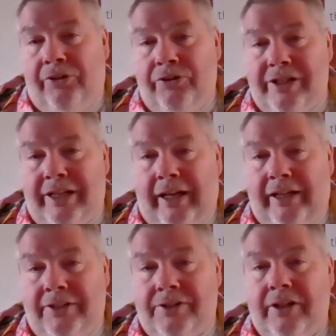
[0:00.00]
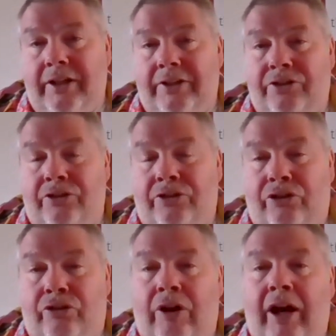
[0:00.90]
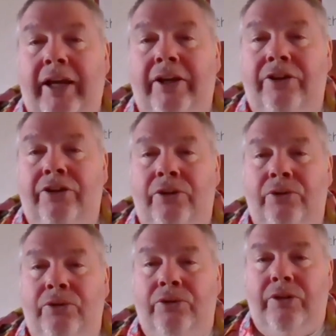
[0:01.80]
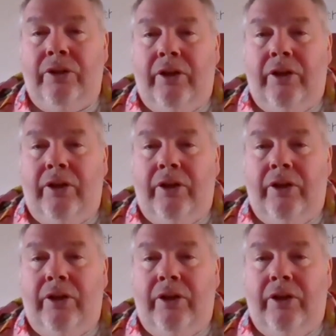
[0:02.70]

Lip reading: tonight to try and use